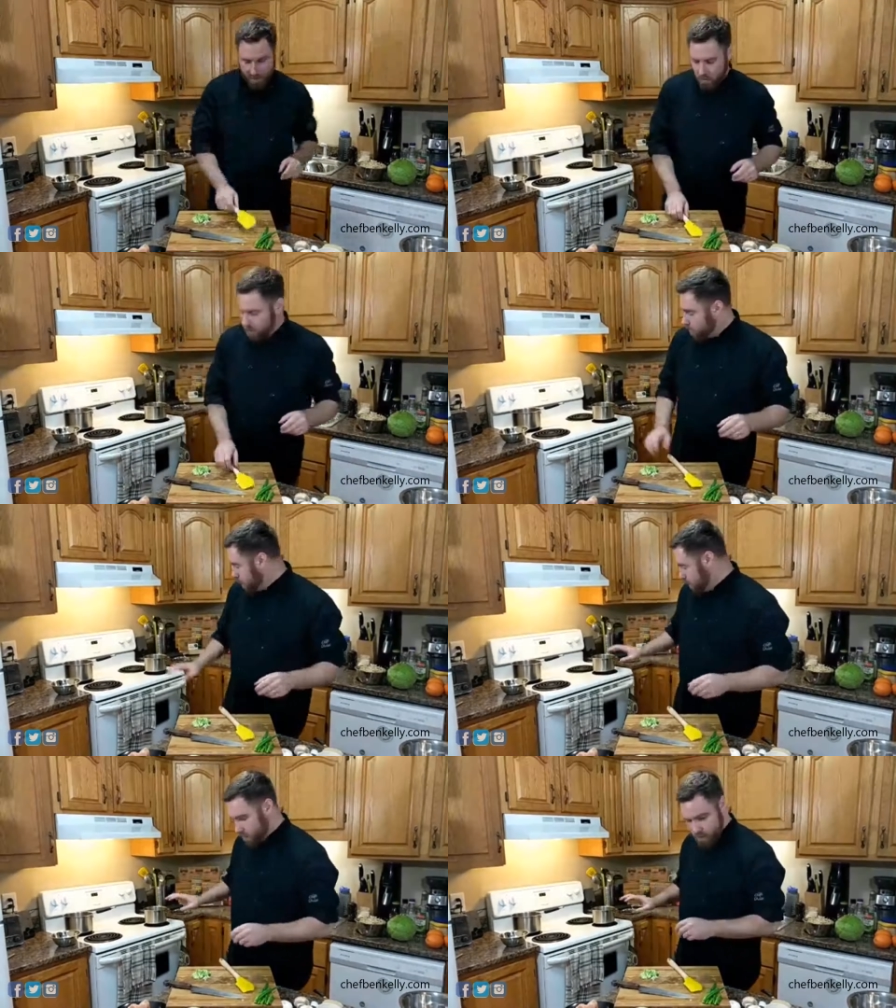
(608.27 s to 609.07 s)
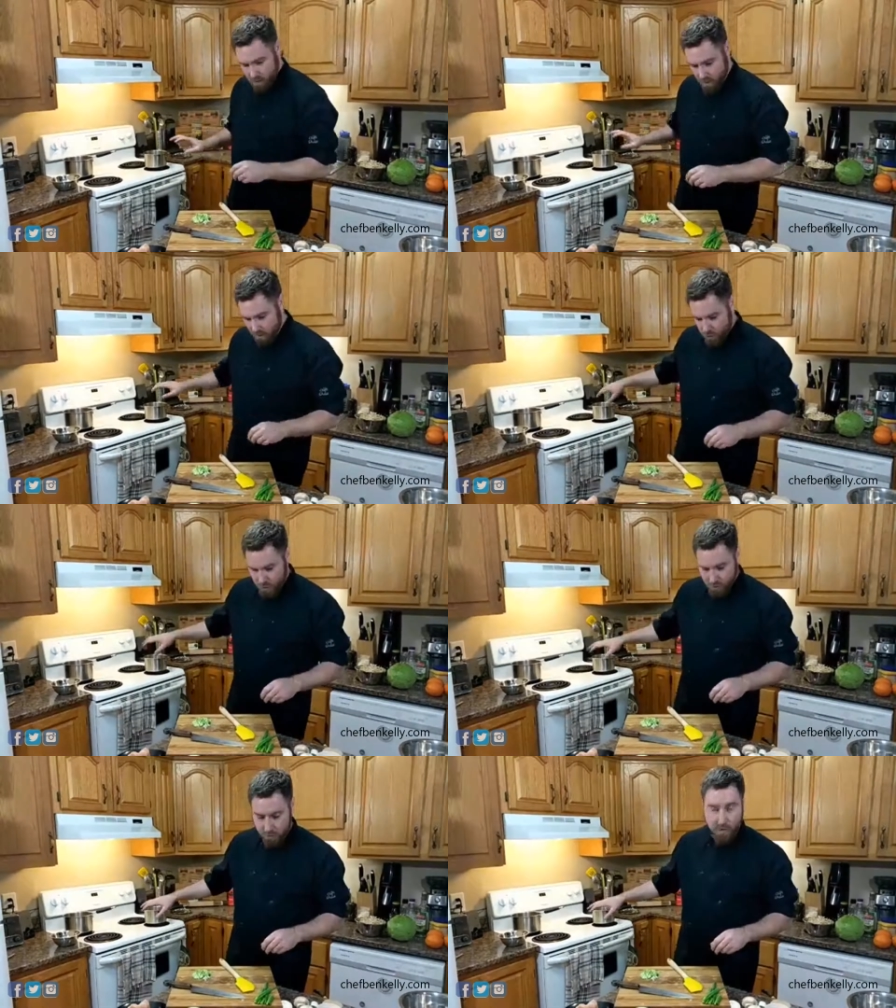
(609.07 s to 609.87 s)
the spatula just because the
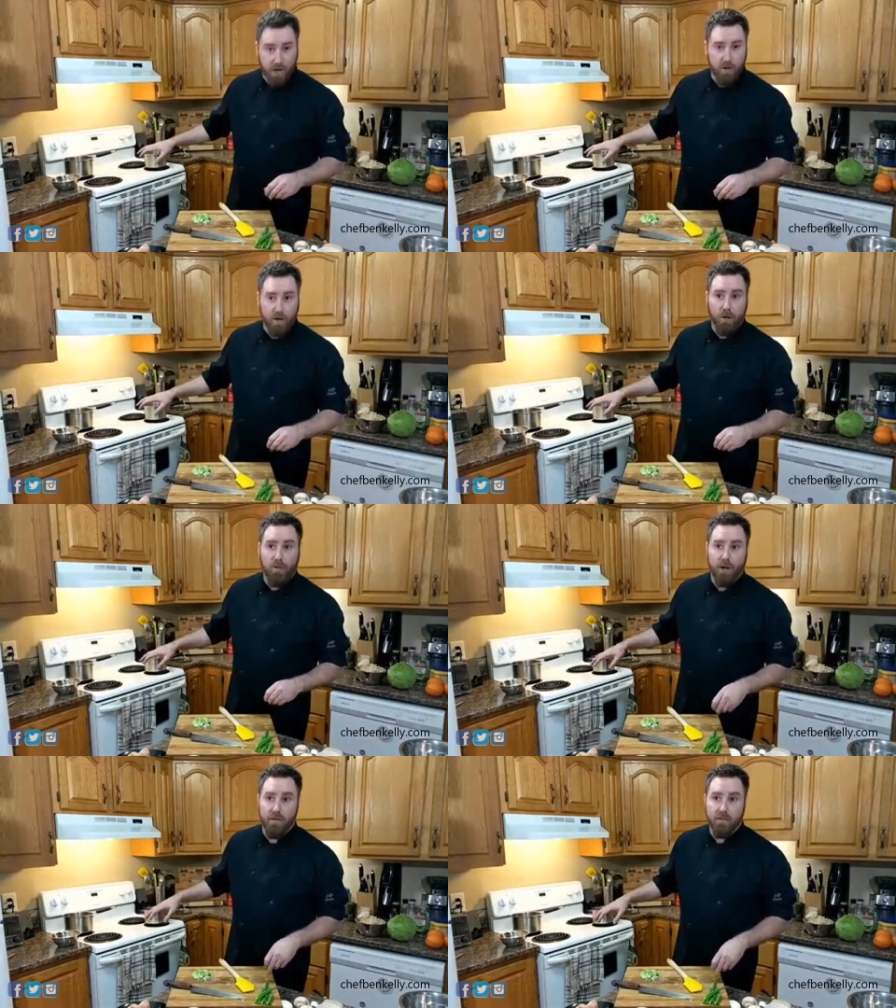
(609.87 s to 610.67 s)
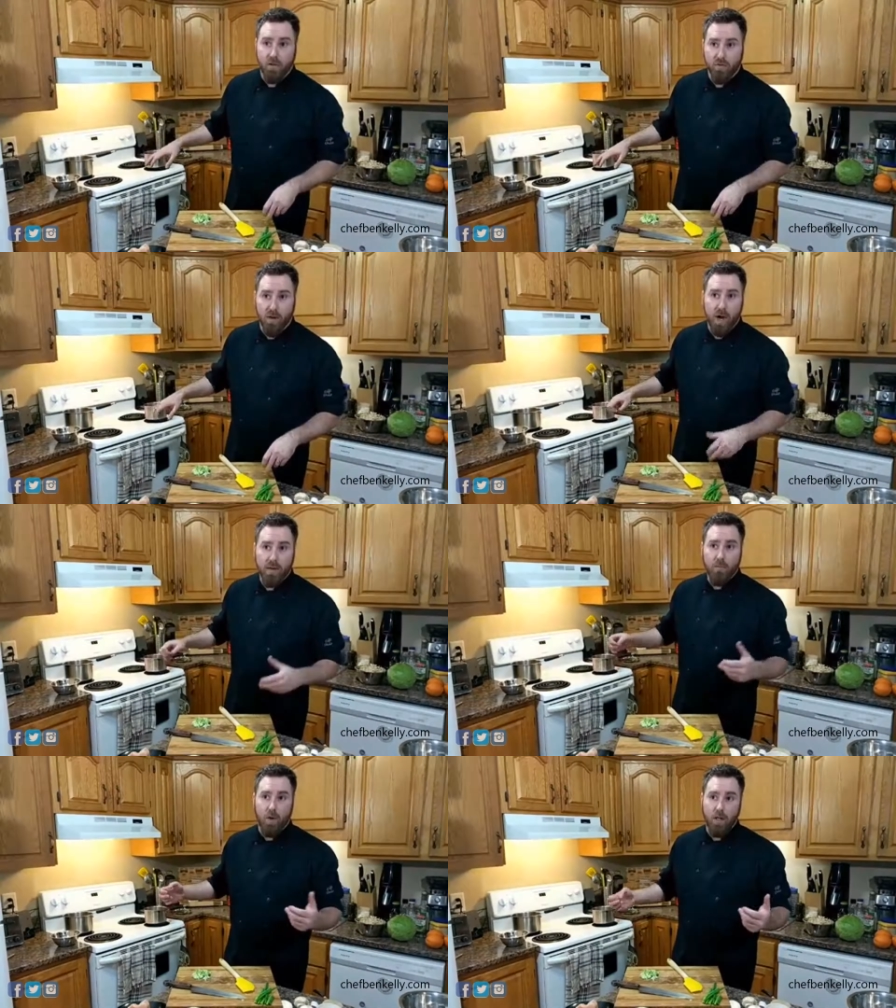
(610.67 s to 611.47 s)
ginger and the garlic are grated so
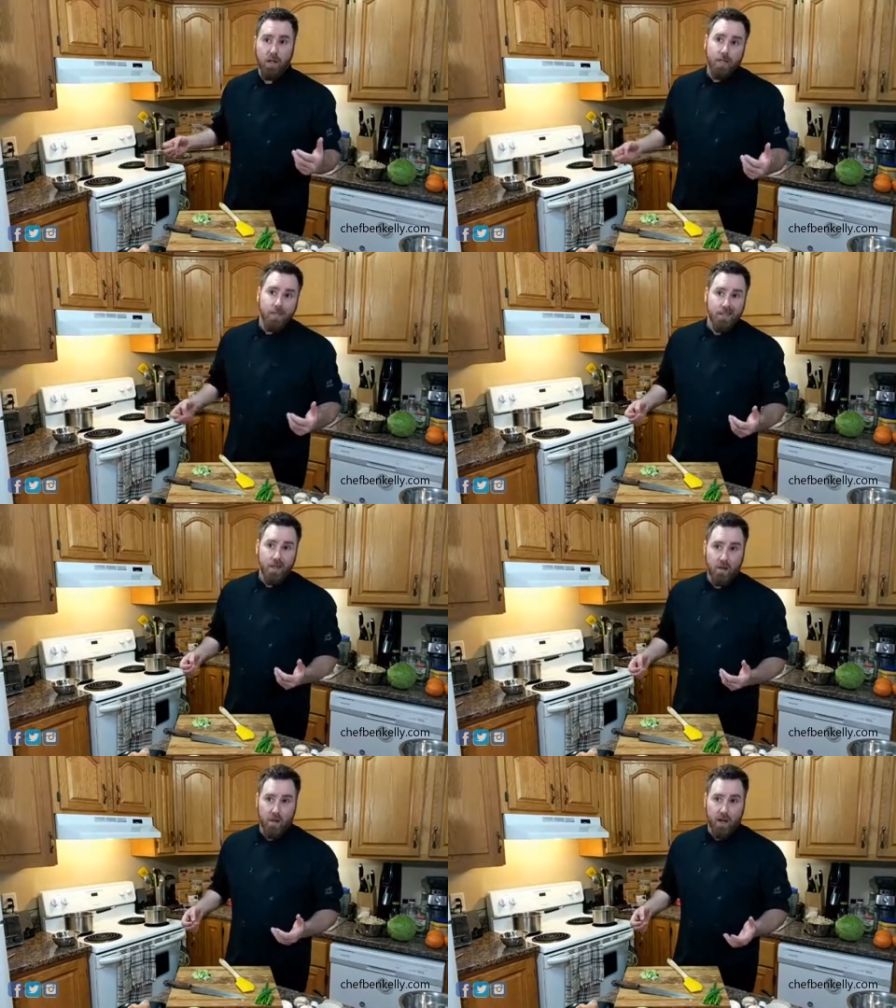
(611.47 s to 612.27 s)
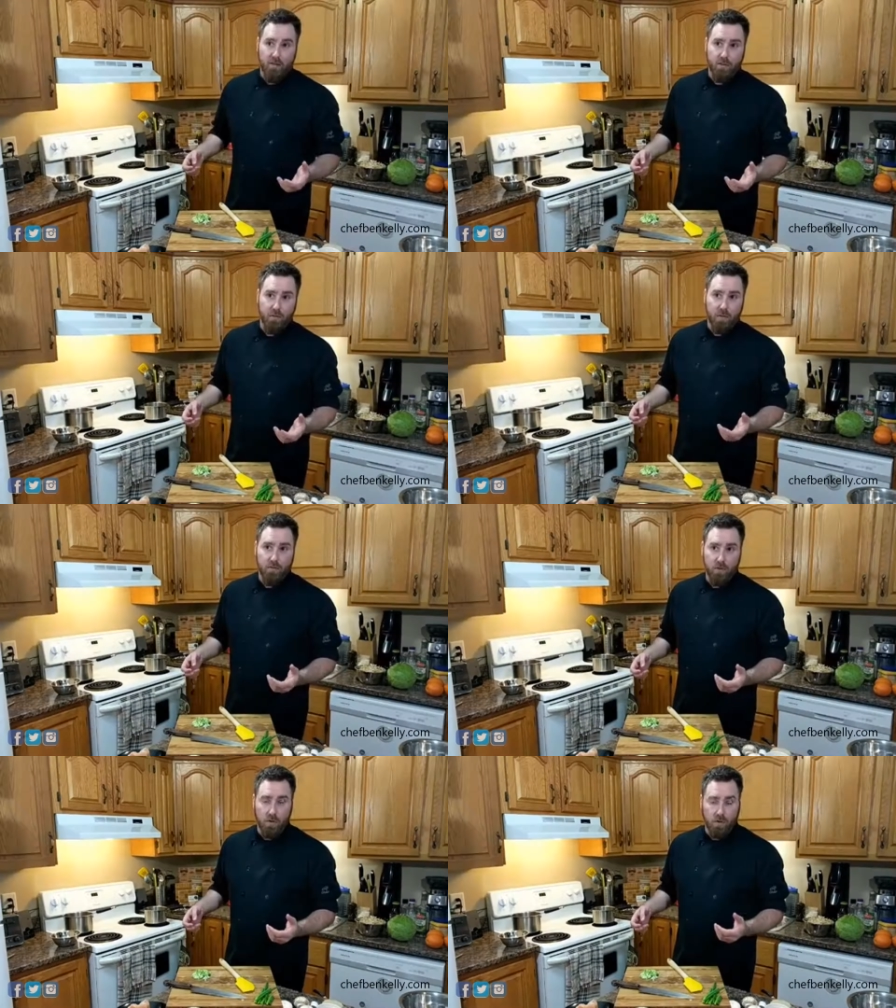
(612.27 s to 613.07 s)
fine, but you don't have to
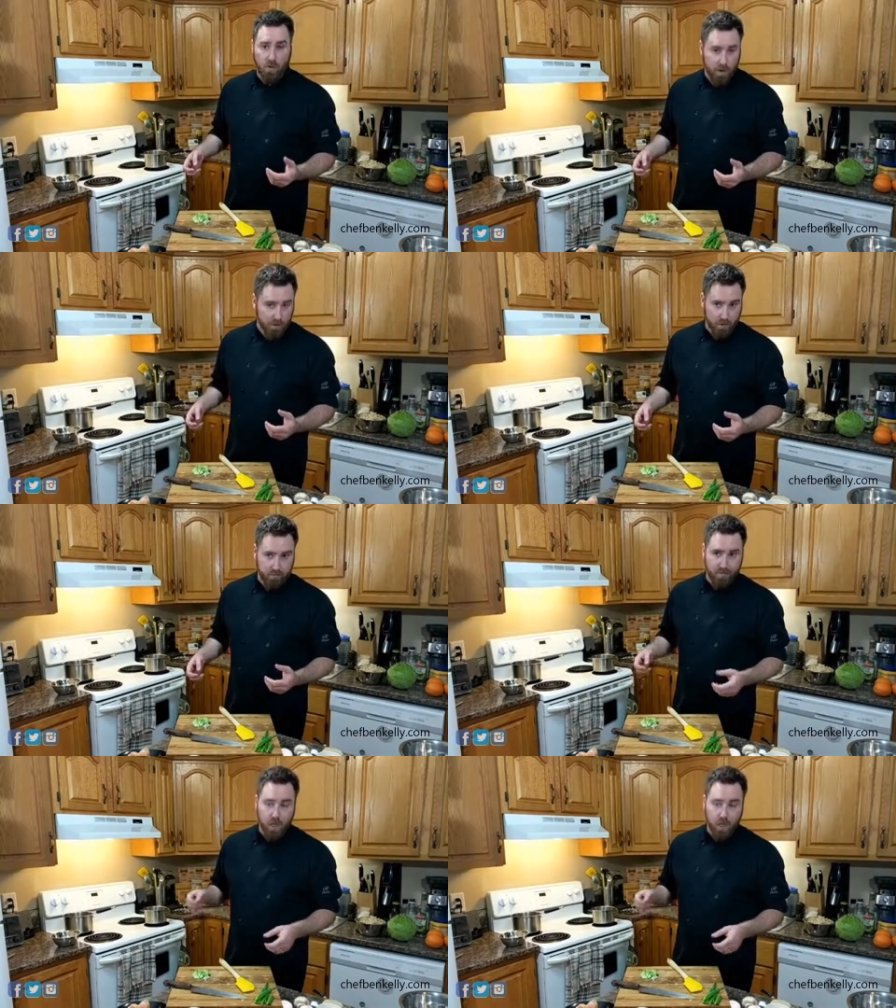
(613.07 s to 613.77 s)
if you don't want to.